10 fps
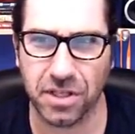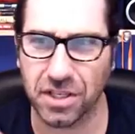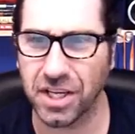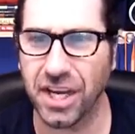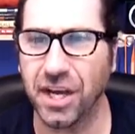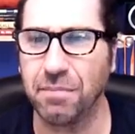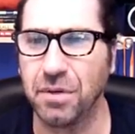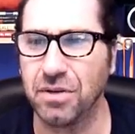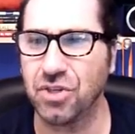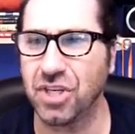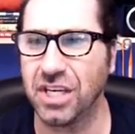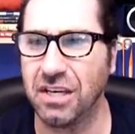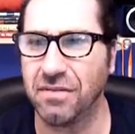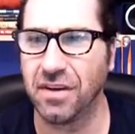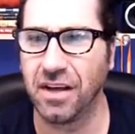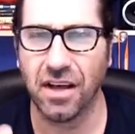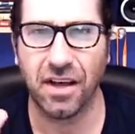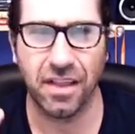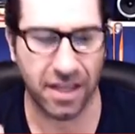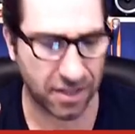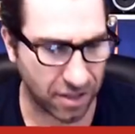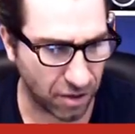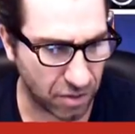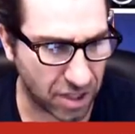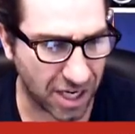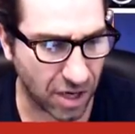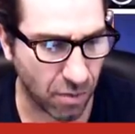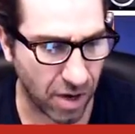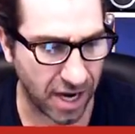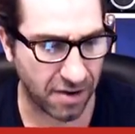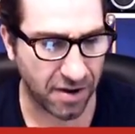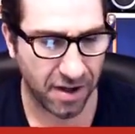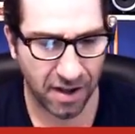It's going to help you achieve this. So stick around.